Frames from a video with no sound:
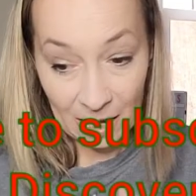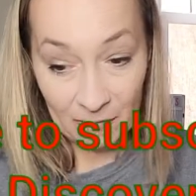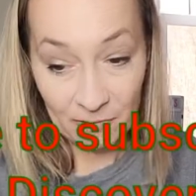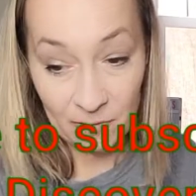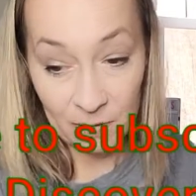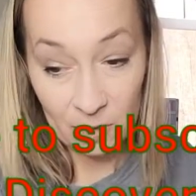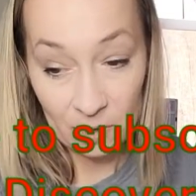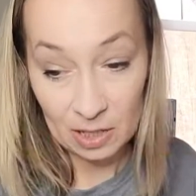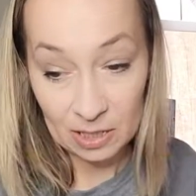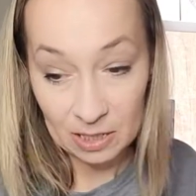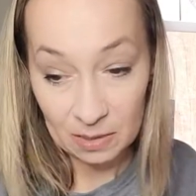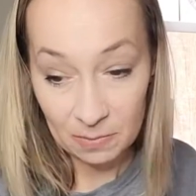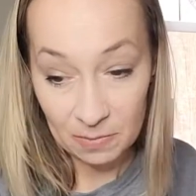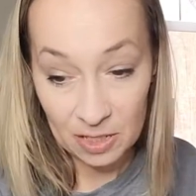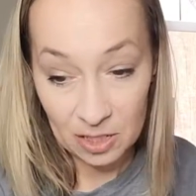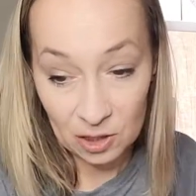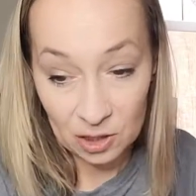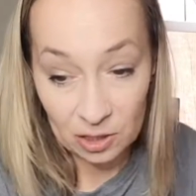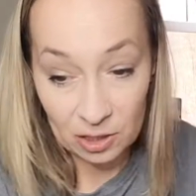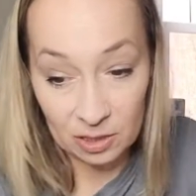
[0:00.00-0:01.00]
forgot to
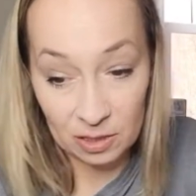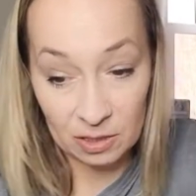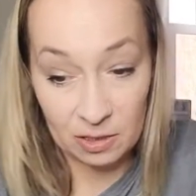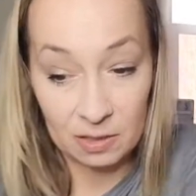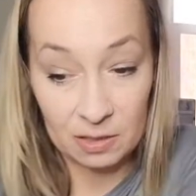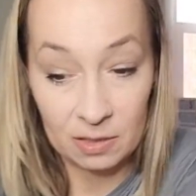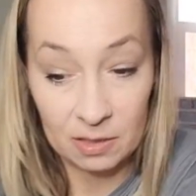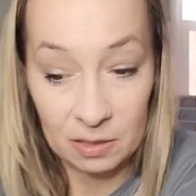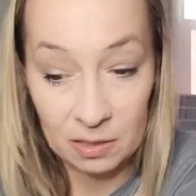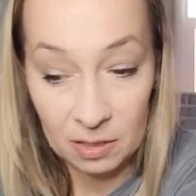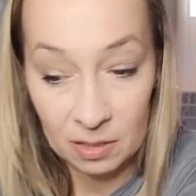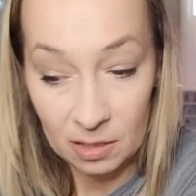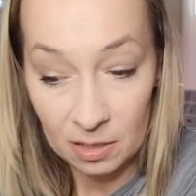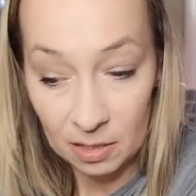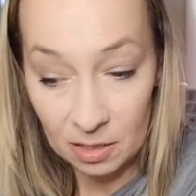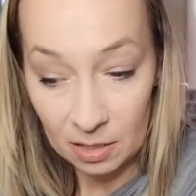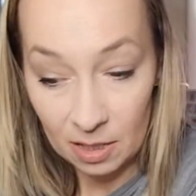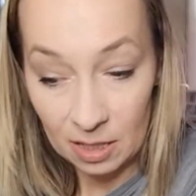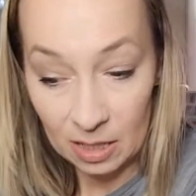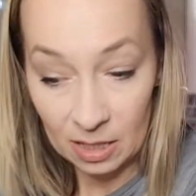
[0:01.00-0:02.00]
mention,
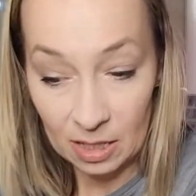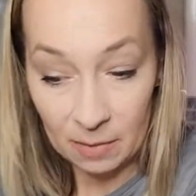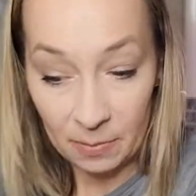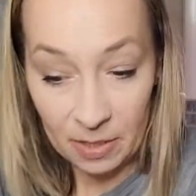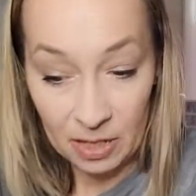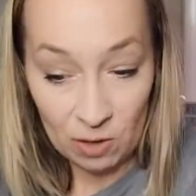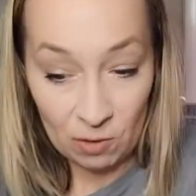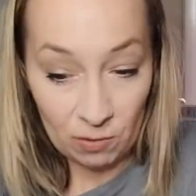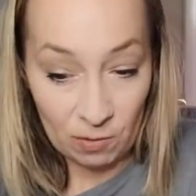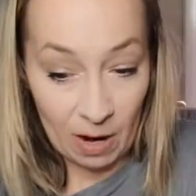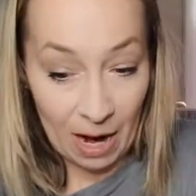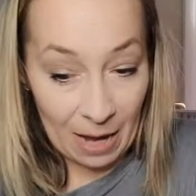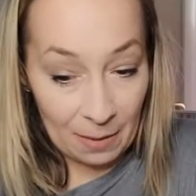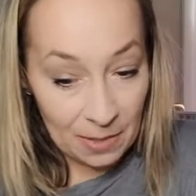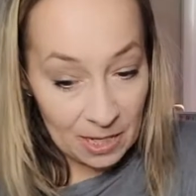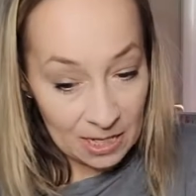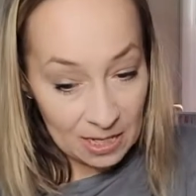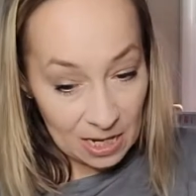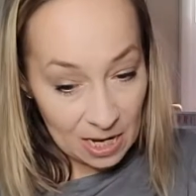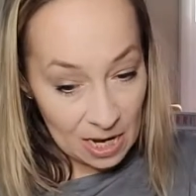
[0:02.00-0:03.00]
let me grab
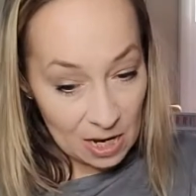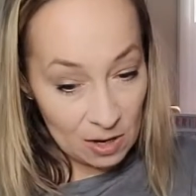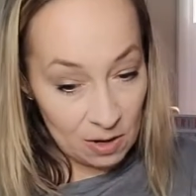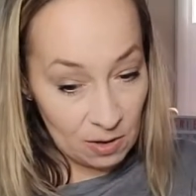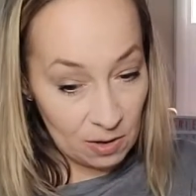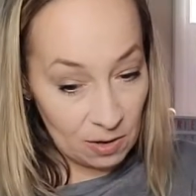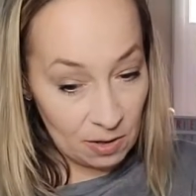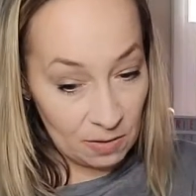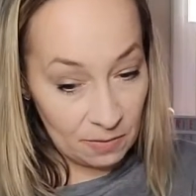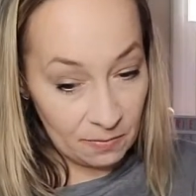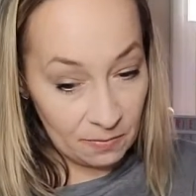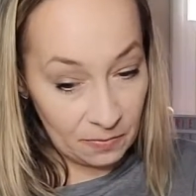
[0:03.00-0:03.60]
it here.